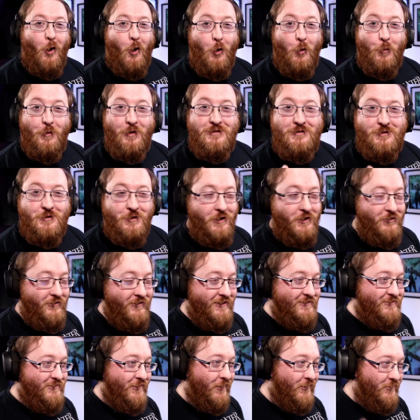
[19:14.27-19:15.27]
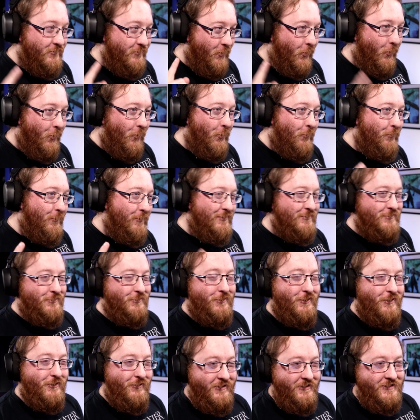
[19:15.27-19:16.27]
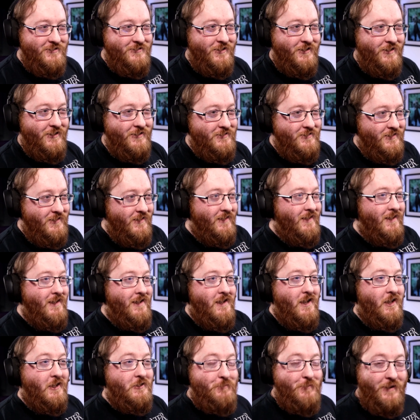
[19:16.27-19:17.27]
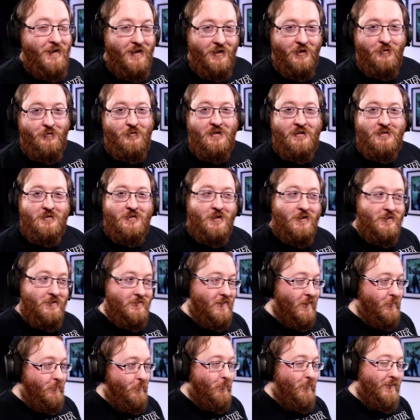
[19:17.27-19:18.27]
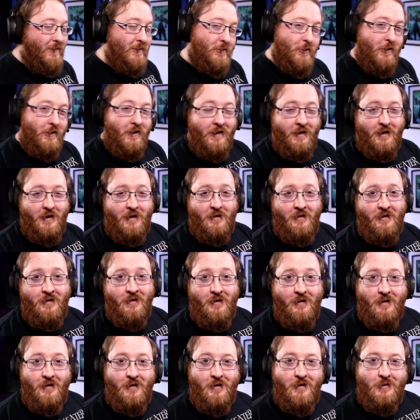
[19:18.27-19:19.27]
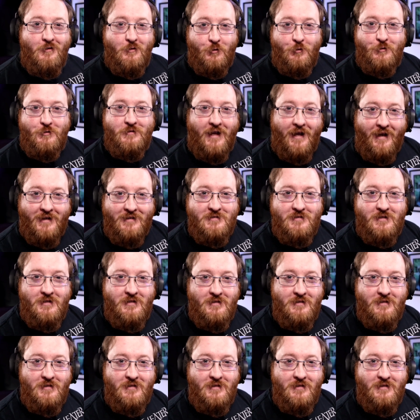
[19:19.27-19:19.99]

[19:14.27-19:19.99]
Always do your research. Always do your research. And speaking of research, that's what we've done here. So who's next?